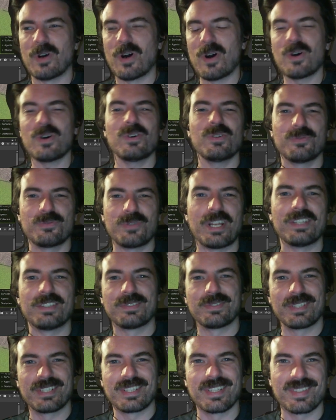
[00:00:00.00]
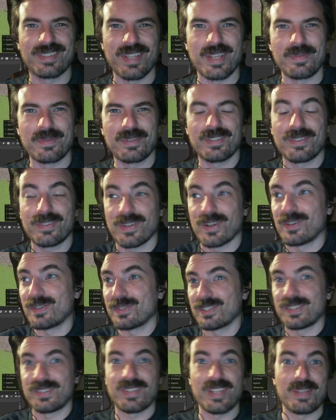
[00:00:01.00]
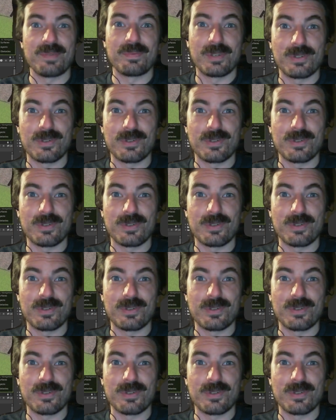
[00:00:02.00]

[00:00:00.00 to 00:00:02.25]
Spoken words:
all rendering the same because it's all the same